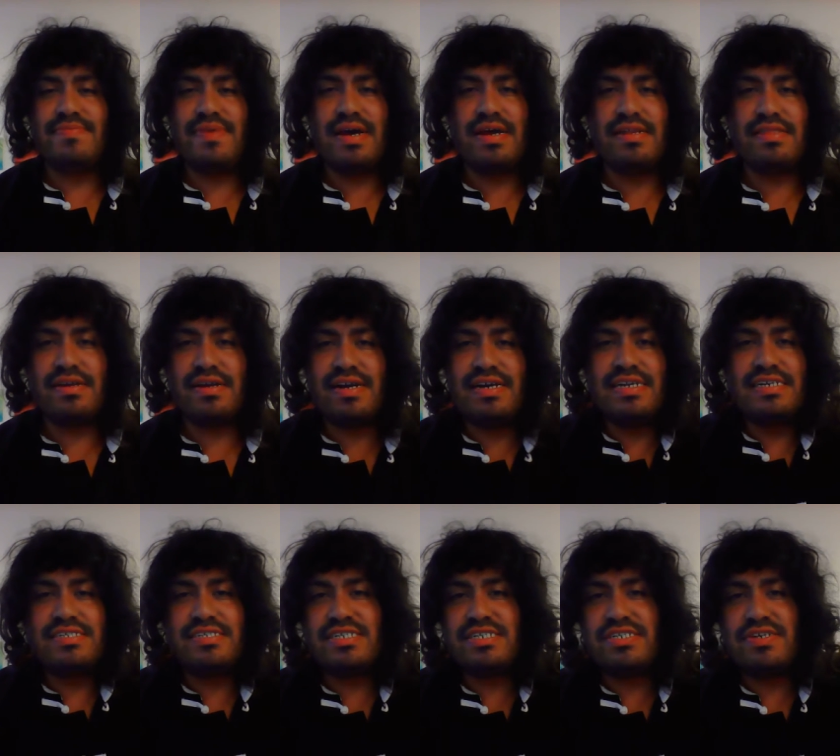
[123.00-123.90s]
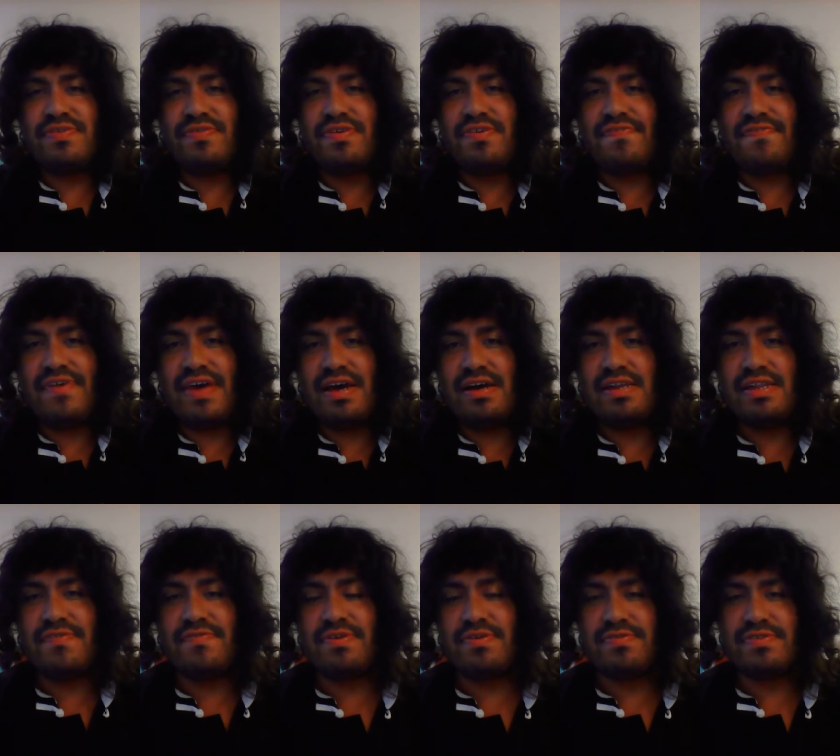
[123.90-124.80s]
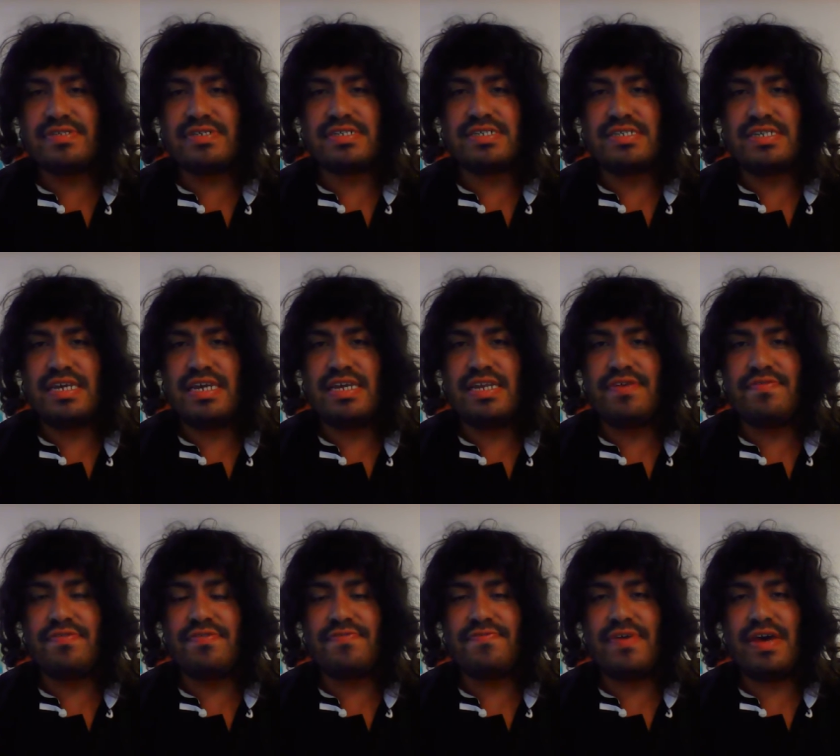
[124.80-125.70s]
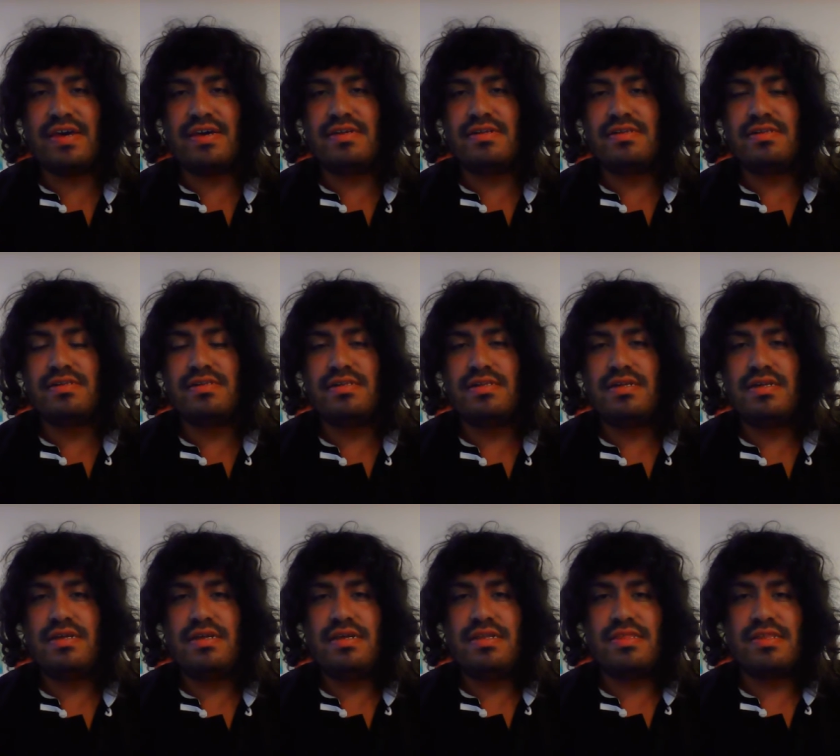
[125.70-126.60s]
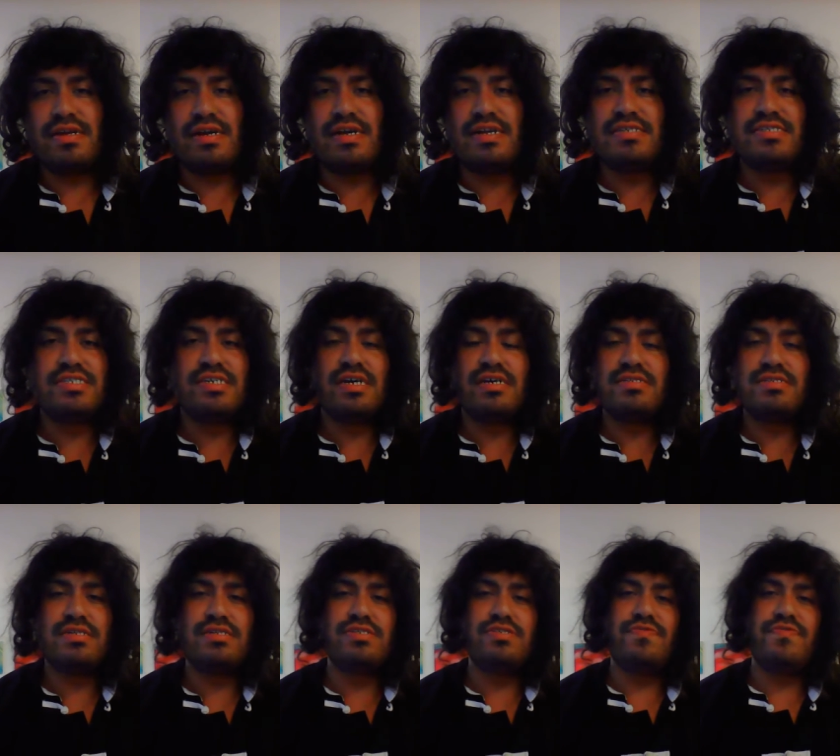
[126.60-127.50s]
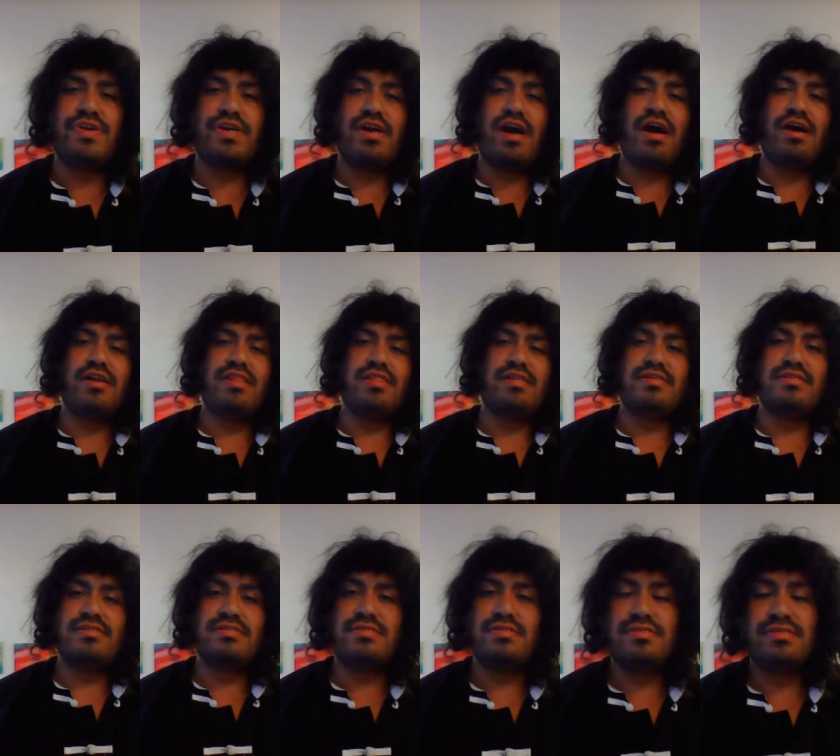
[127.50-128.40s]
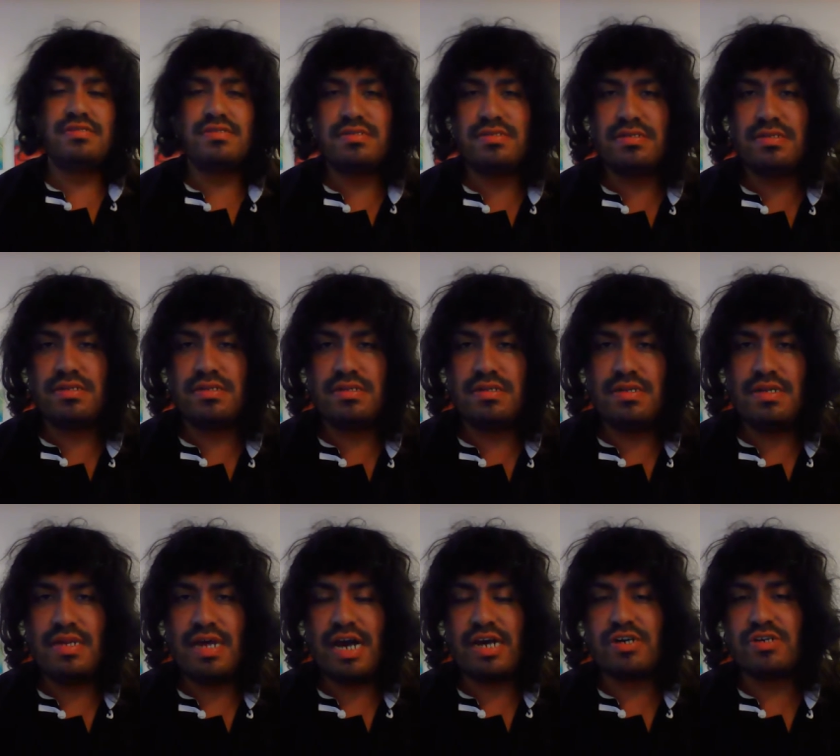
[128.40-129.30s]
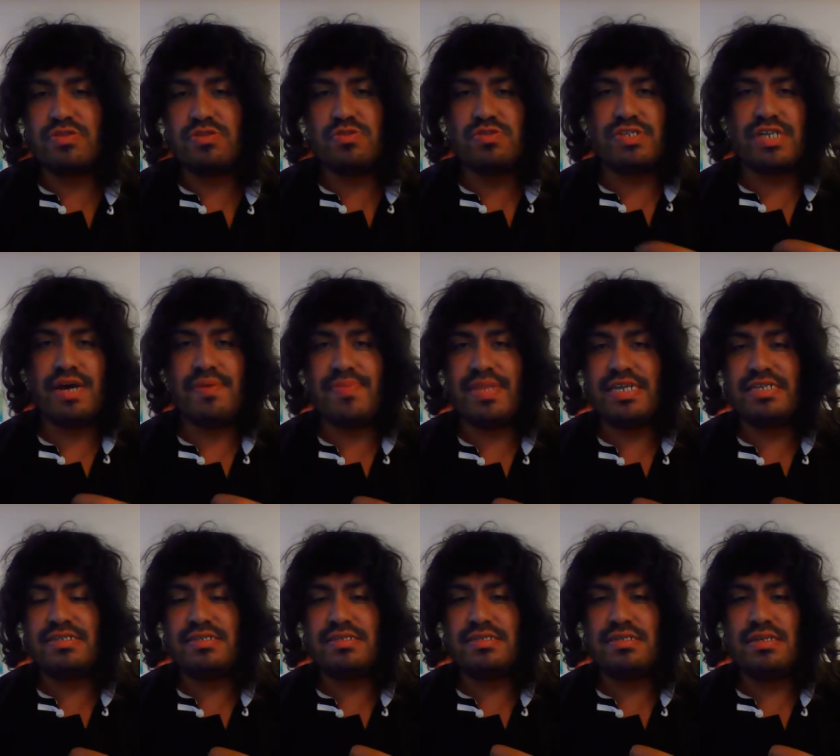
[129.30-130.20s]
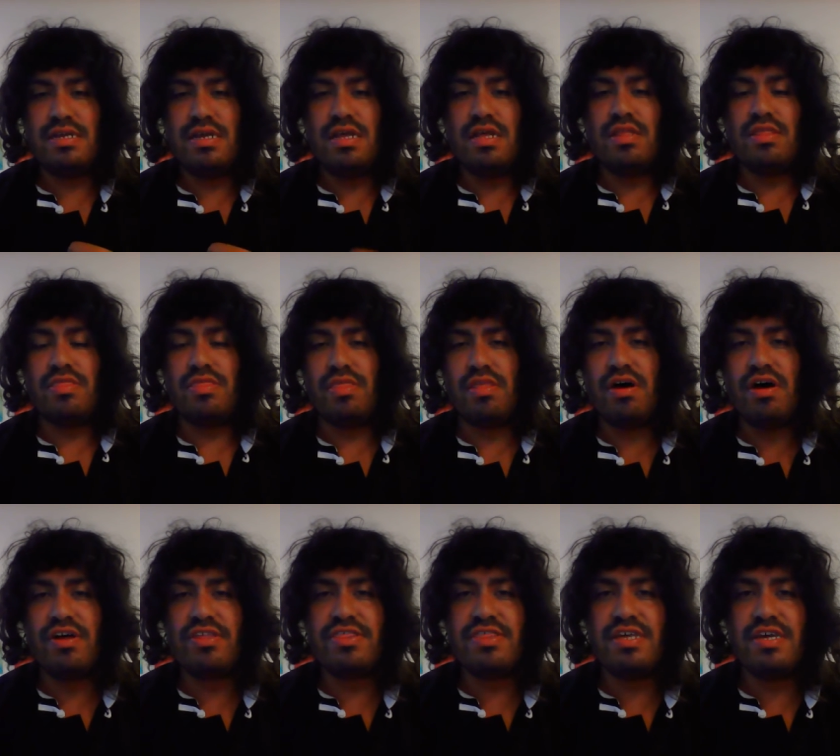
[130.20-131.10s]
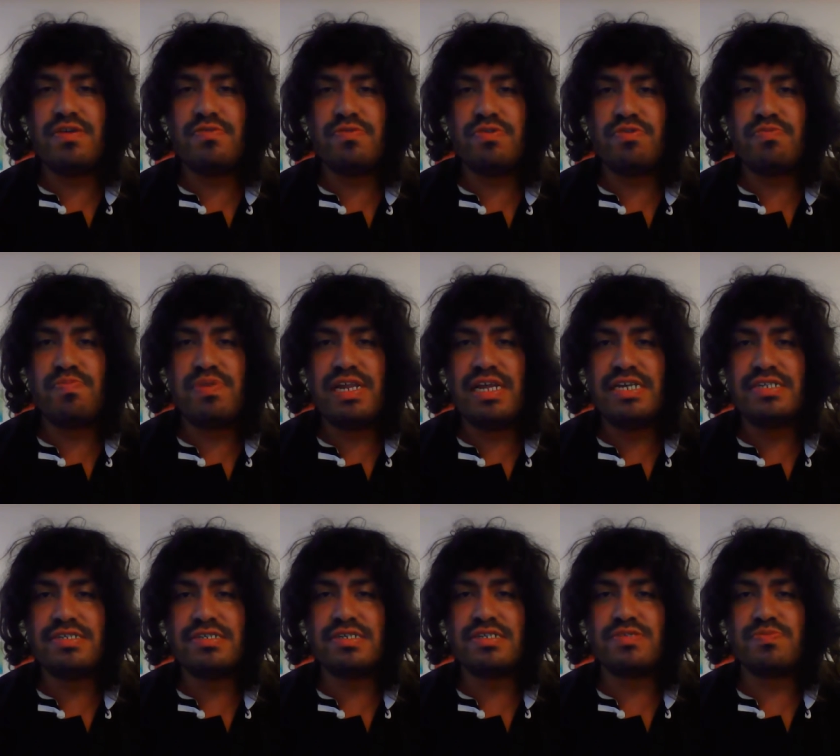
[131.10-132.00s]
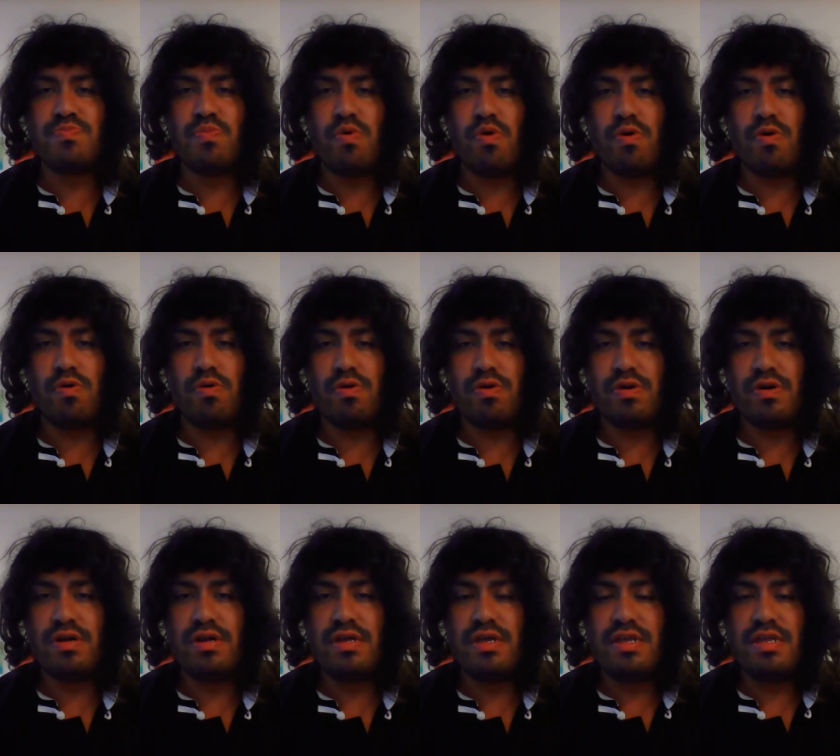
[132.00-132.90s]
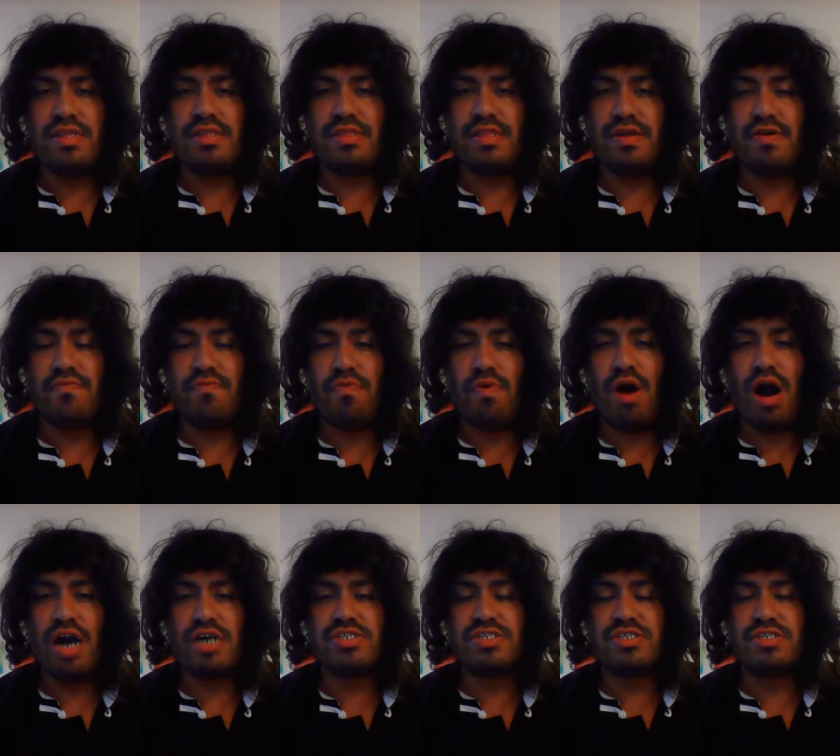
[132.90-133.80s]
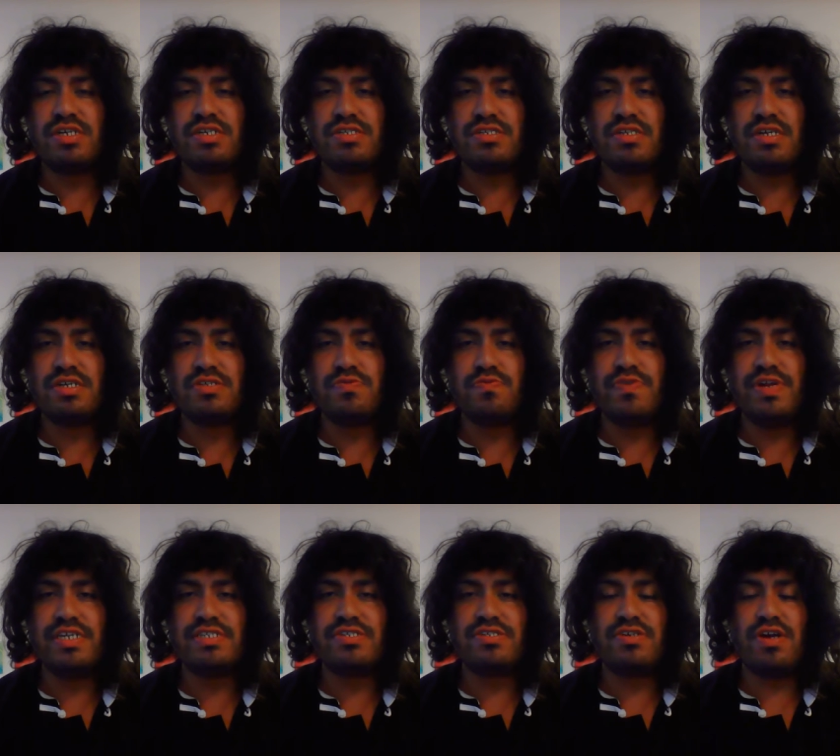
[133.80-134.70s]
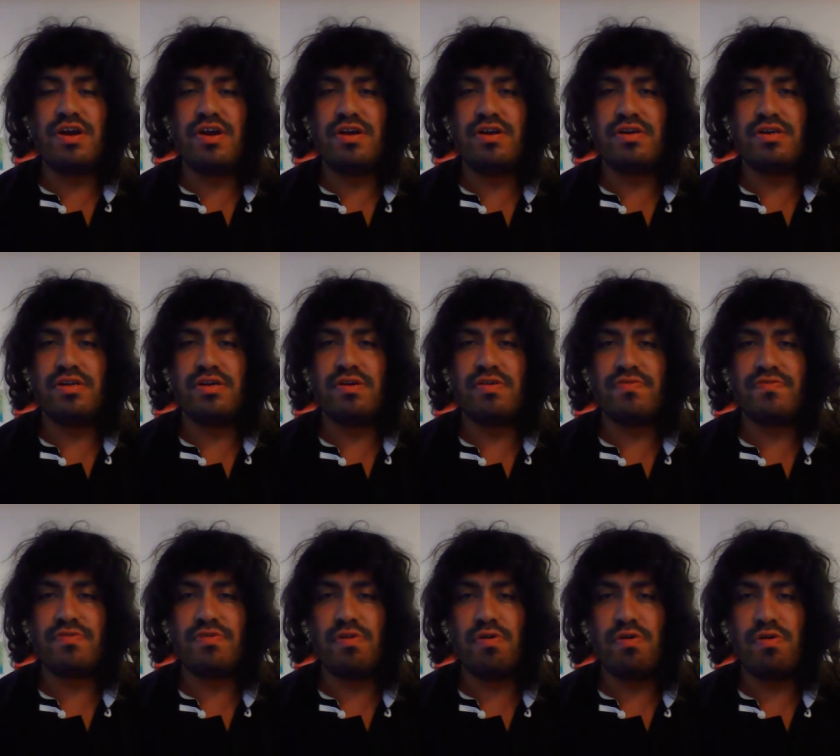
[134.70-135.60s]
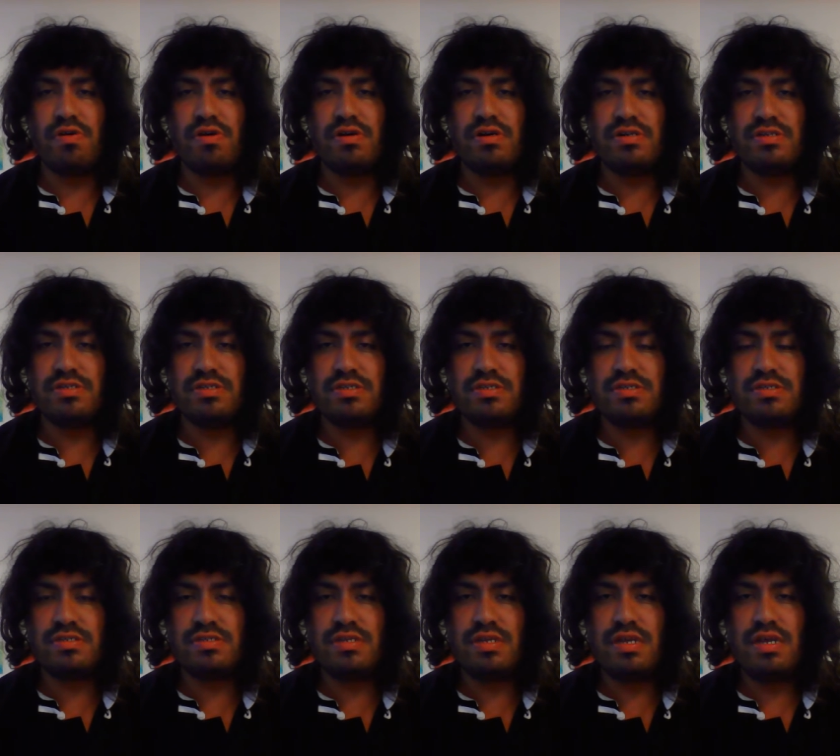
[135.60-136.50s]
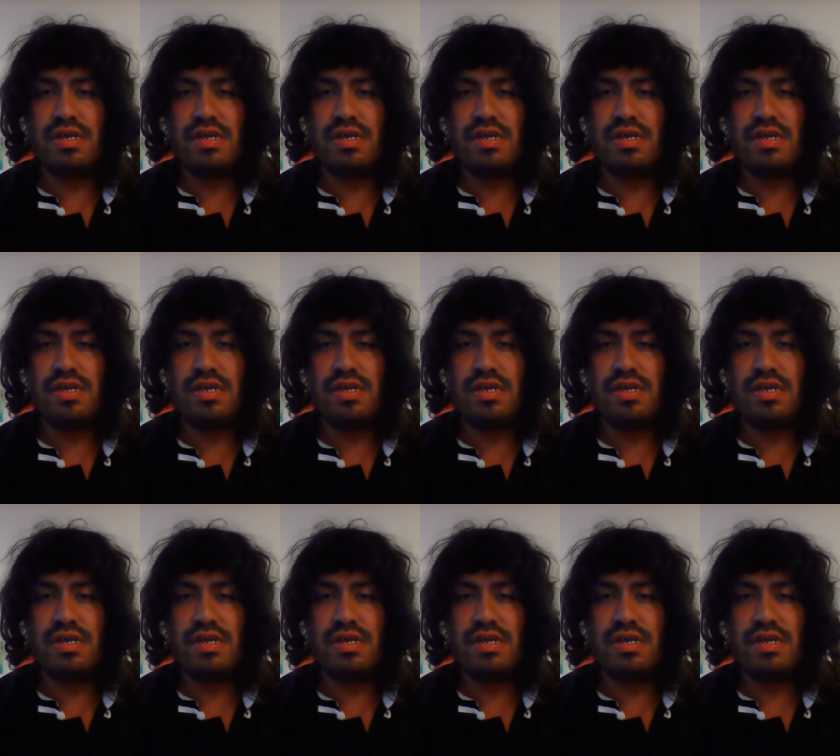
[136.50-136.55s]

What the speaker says: matter. They're gonna judge you if you fail, if you succeed, if you fail. They're gonna judge you regardless. I could do Xemnas. Nothing would please us more than Roxas's return, of course.